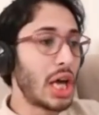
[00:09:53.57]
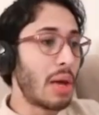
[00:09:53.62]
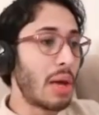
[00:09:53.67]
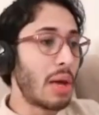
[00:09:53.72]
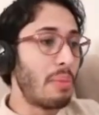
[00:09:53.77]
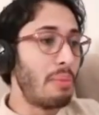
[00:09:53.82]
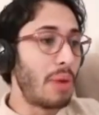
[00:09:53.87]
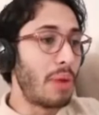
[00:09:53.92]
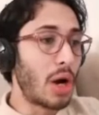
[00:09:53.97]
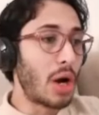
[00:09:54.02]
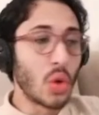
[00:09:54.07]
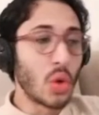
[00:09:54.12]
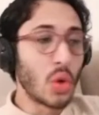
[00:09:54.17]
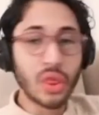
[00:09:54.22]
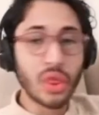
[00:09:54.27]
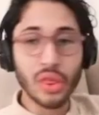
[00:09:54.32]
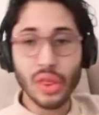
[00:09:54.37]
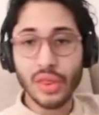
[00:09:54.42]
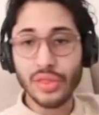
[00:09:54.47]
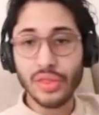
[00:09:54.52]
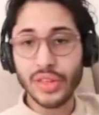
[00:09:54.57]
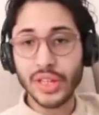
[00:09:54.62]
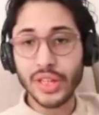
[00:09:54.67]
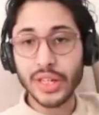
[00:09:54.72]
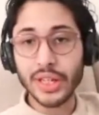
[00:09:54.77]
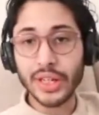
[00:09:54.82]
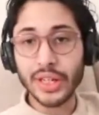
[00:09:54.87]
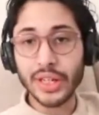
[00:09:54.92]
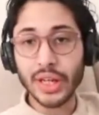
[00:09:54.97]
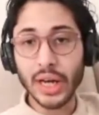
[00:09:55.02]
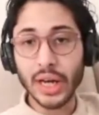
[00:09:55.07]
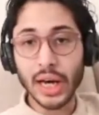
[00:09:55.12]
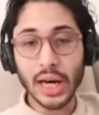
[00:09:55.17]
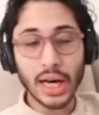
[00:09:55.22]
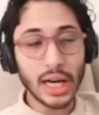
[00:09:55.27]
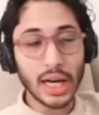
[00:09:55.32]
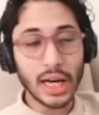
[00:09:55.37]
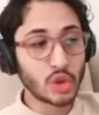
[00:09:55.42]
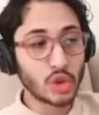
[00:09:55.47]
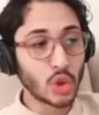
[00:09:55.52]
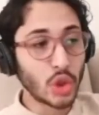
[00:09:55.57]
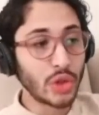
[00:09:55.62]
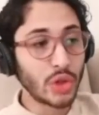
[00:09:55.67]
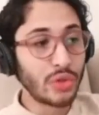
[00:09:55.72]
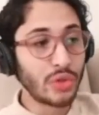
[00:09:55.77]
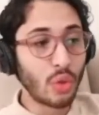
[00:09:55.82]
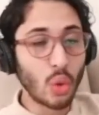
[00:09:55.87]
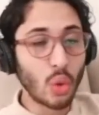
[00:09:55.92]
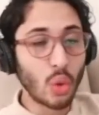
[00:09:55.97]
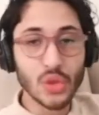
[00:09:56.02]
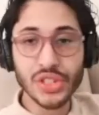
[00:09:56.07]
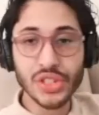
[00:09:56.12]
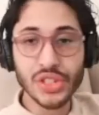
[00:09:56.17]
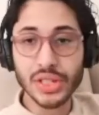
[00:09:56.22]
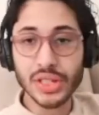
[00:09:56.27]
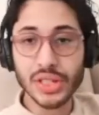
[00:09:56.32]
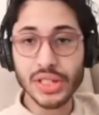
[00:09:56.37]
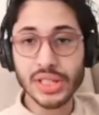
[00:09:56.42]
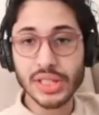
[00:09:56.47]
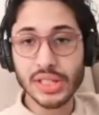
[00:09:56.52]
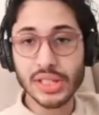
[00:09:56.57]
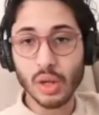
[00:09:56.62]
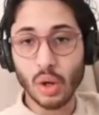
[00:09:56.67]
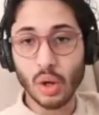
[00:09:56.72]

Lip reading: both the joint forces